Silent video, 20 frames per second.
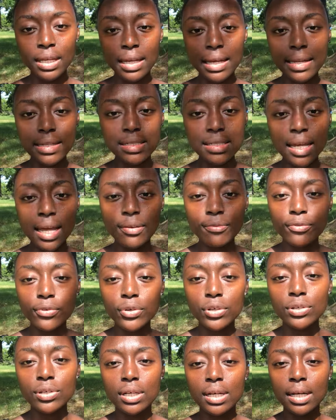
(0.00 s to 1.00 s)
It's time for
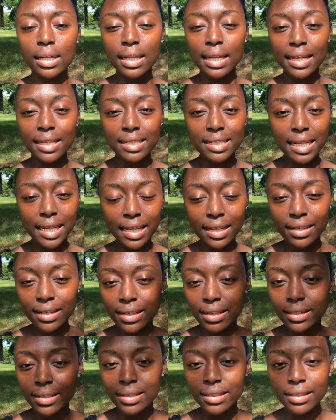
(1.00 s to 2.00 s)
you to collect
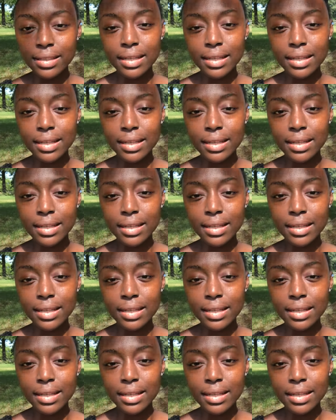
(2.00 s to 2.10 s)
data.